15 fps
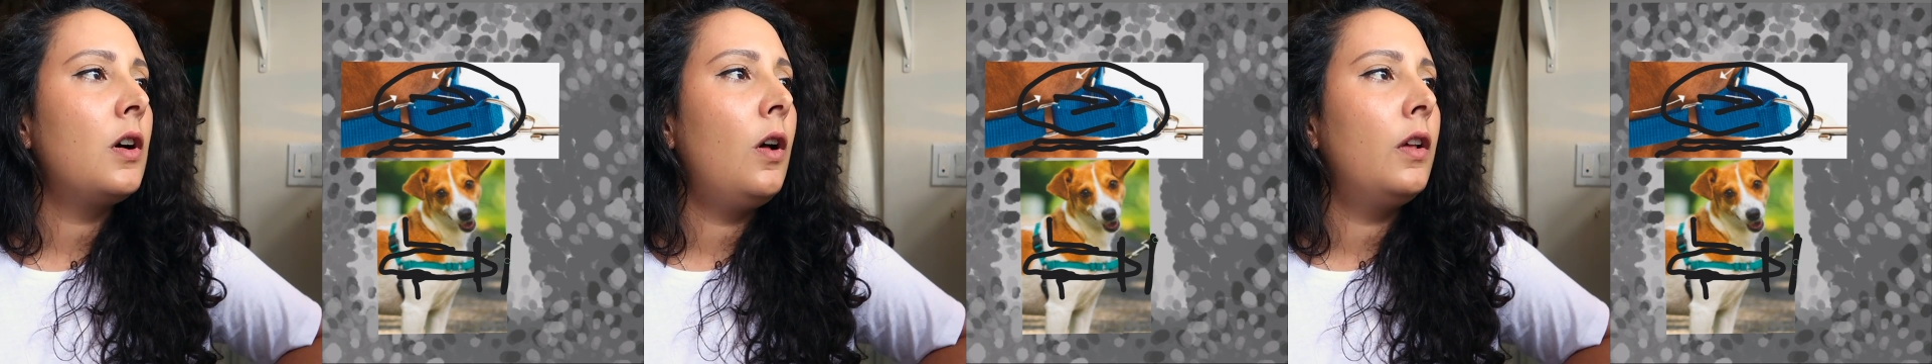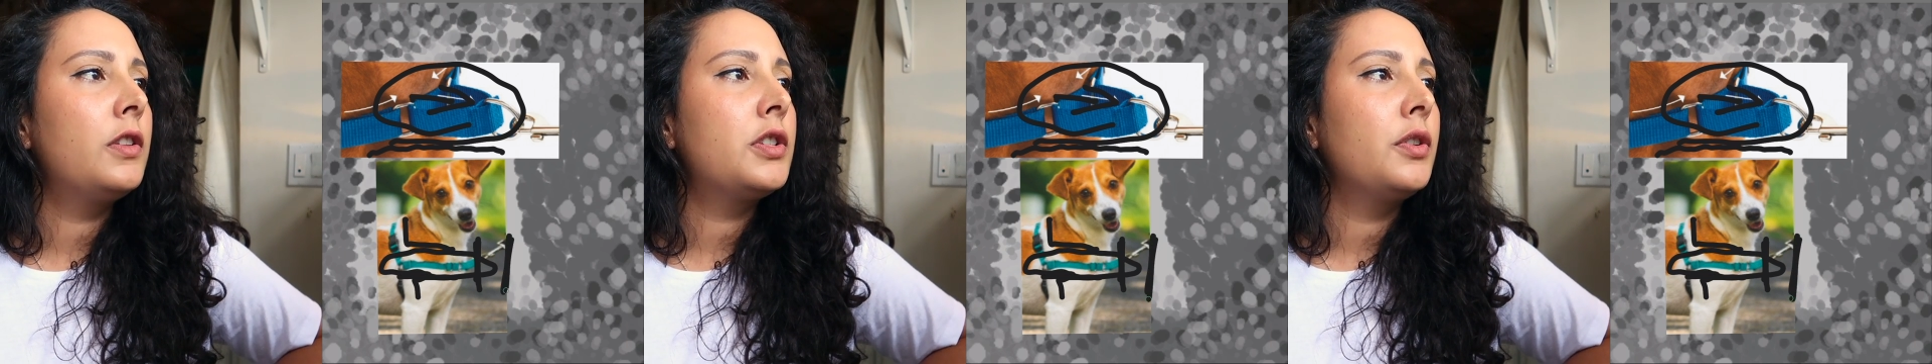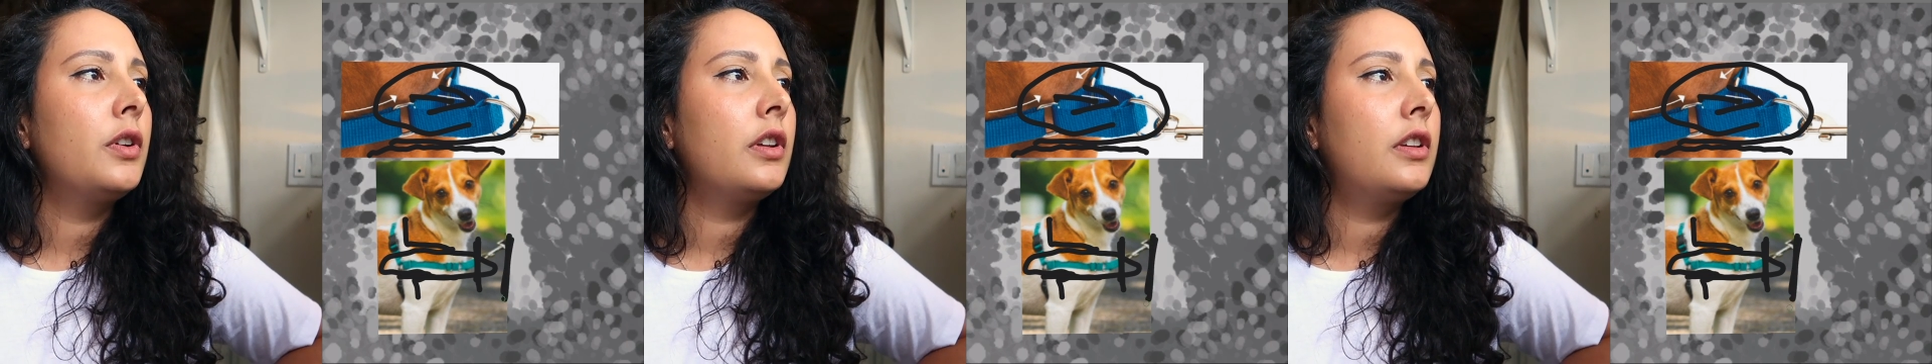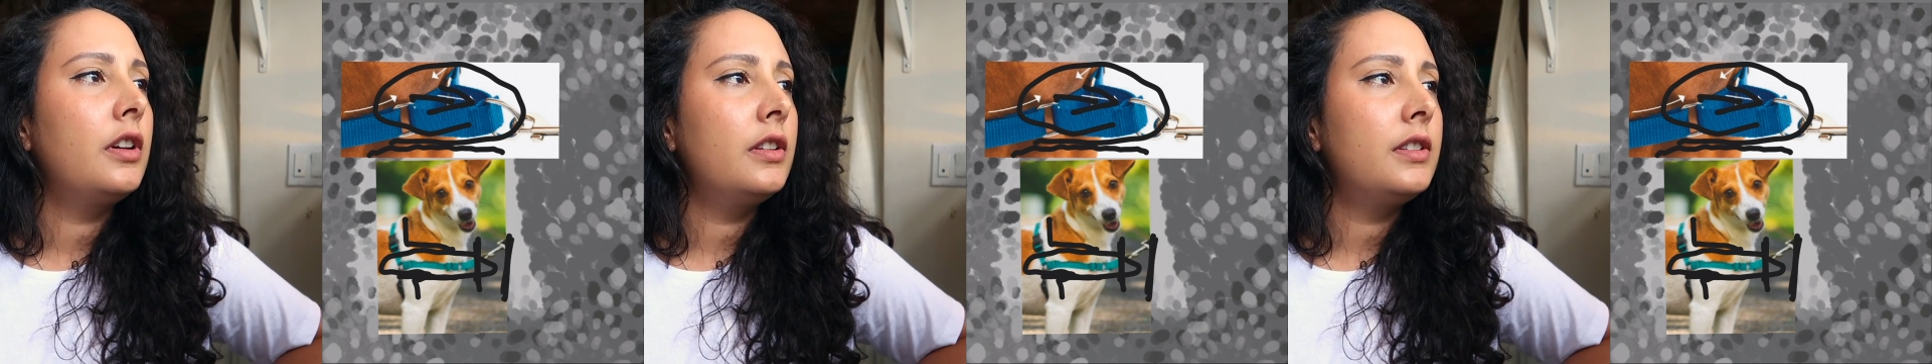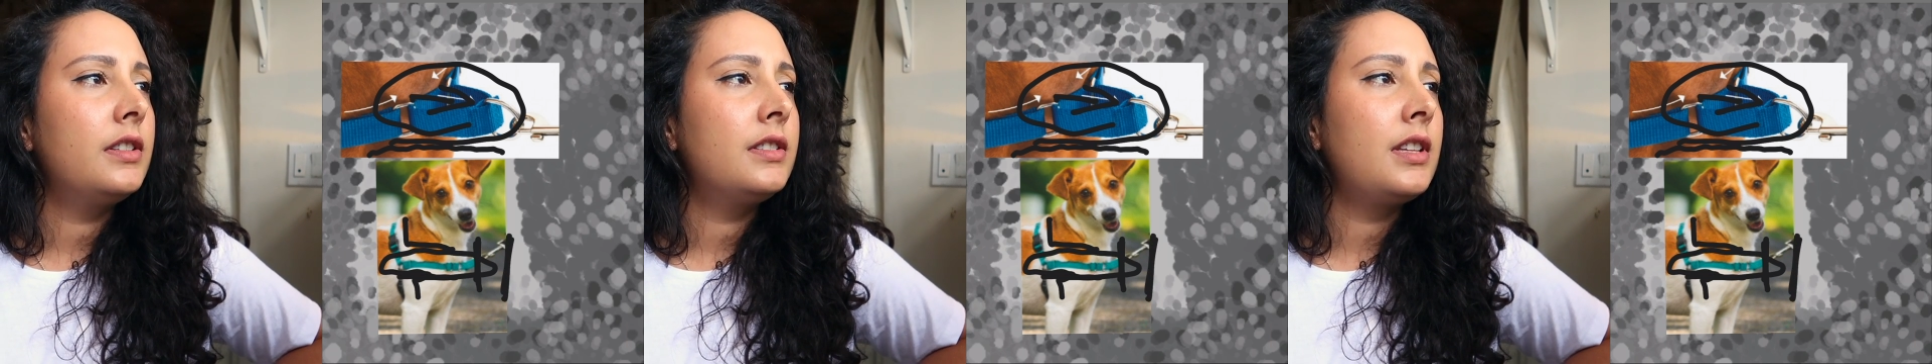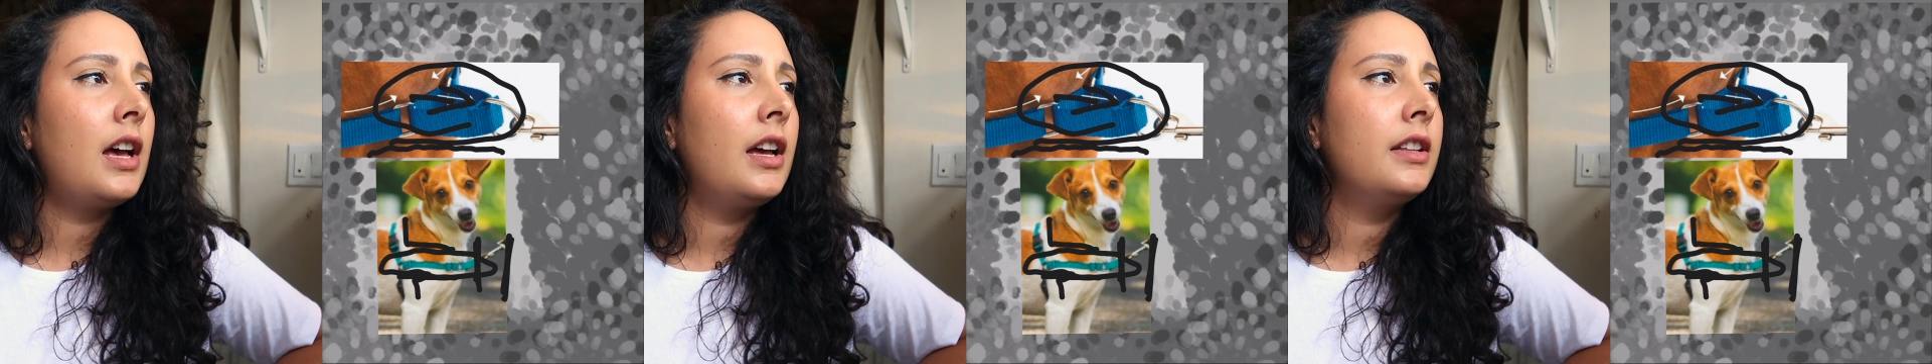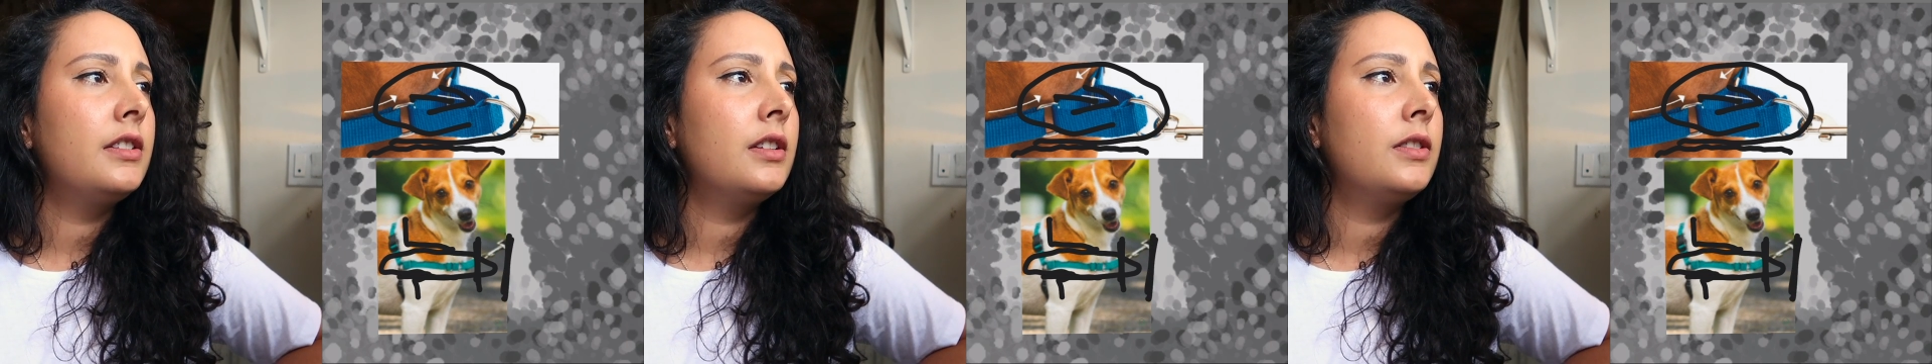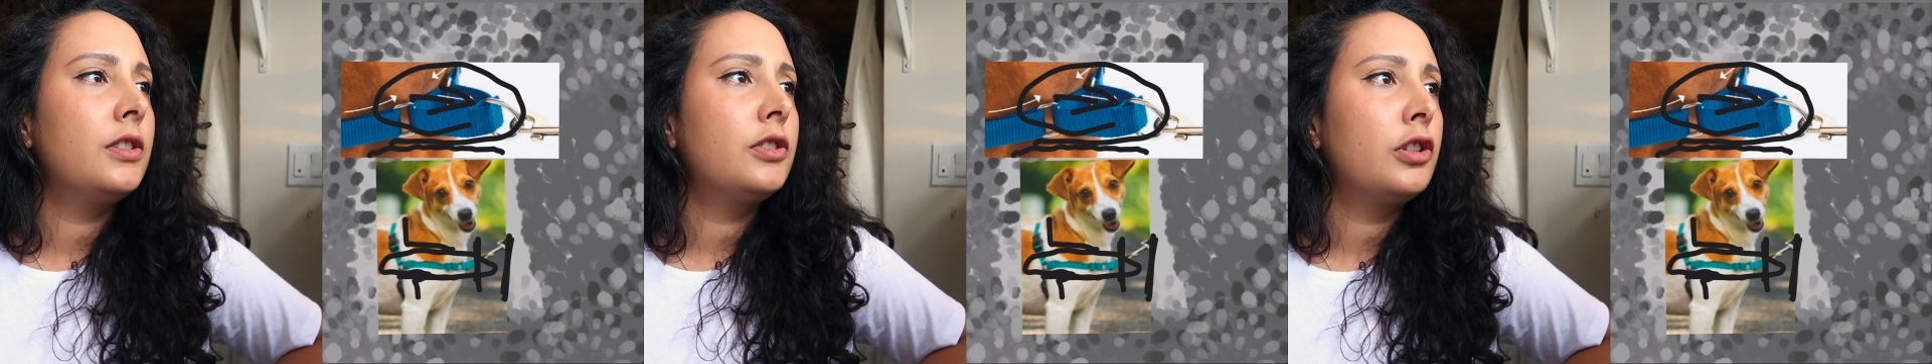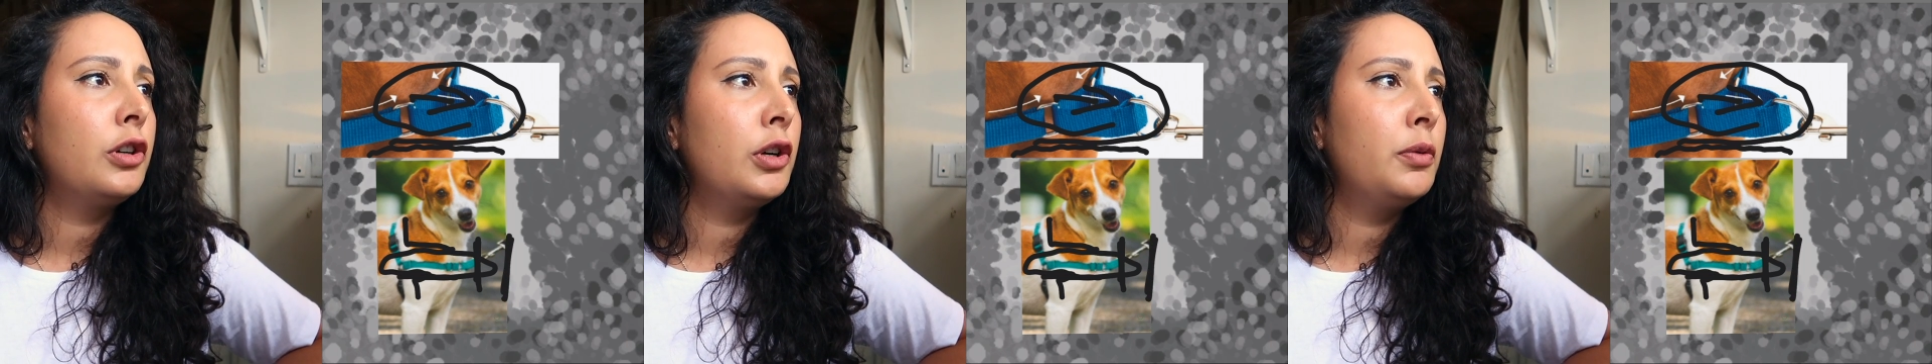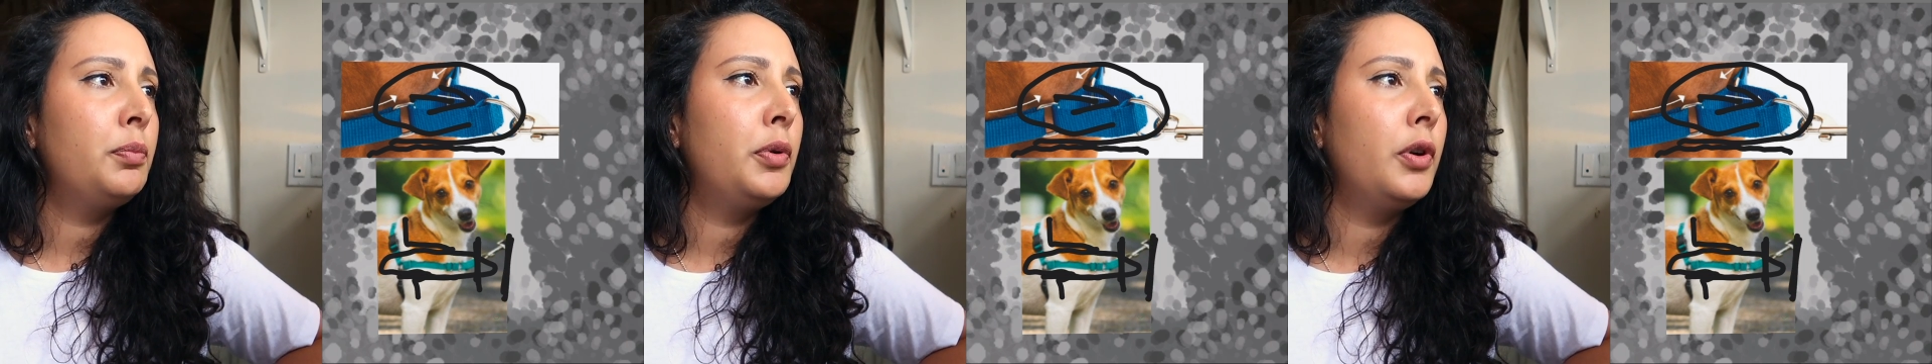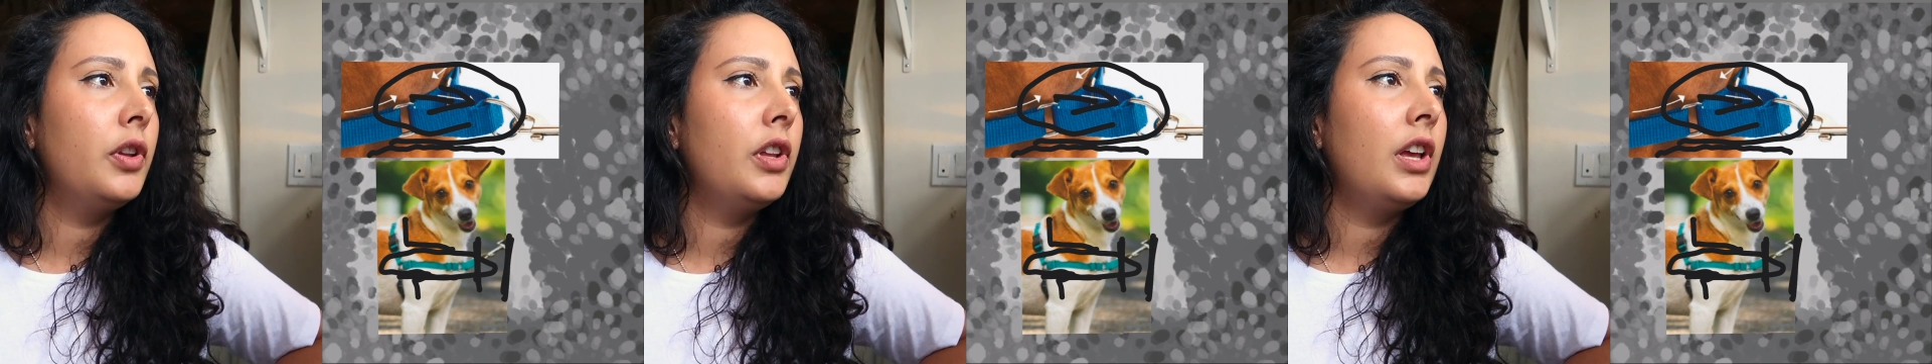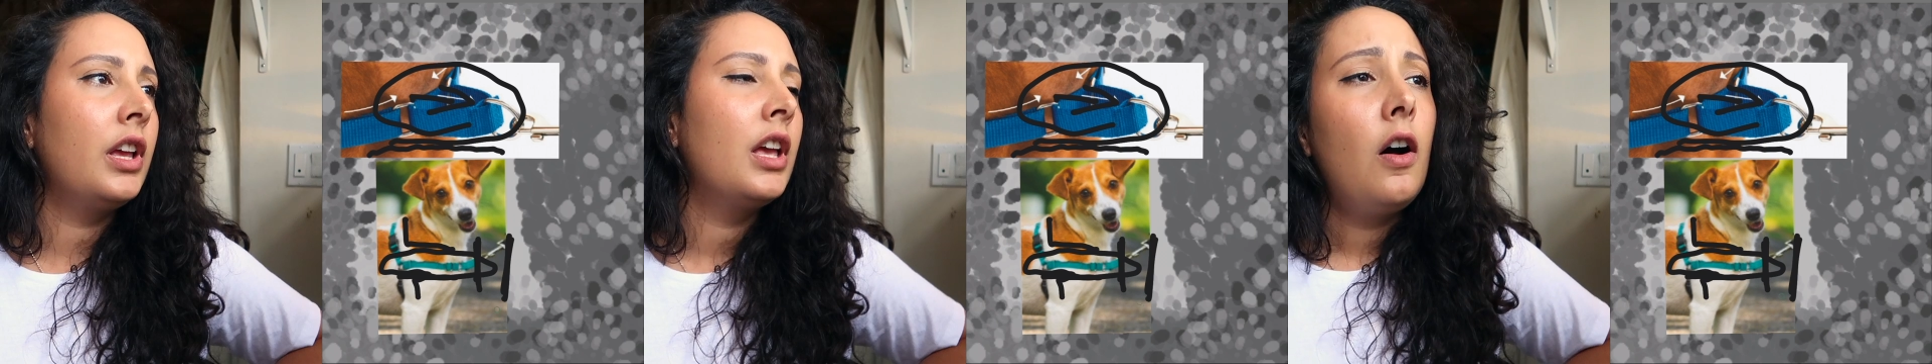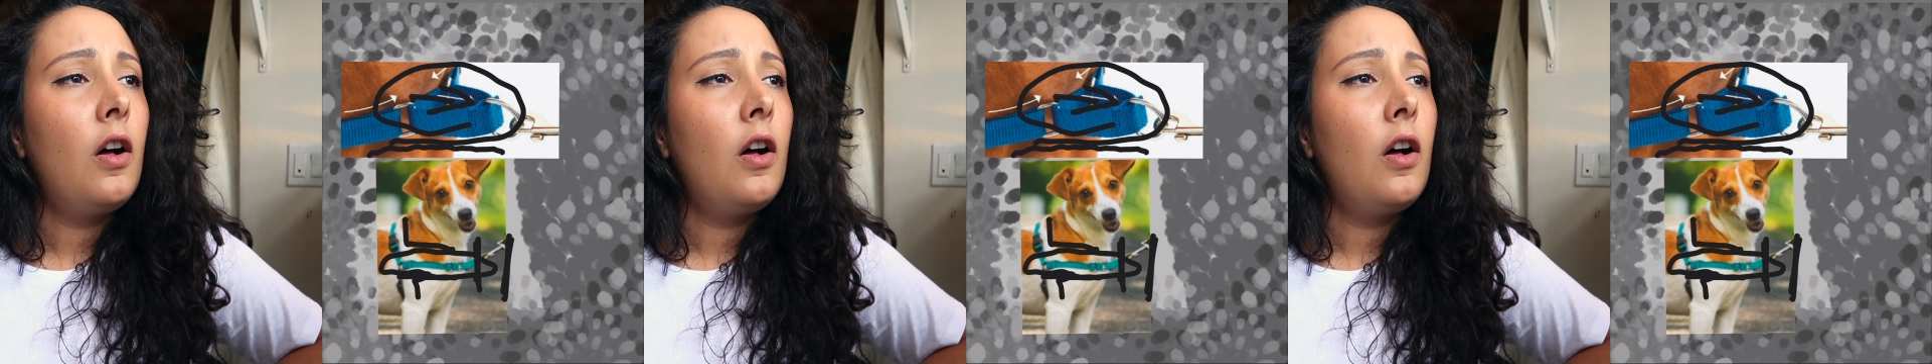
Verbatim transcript: also a good design to deter pulling.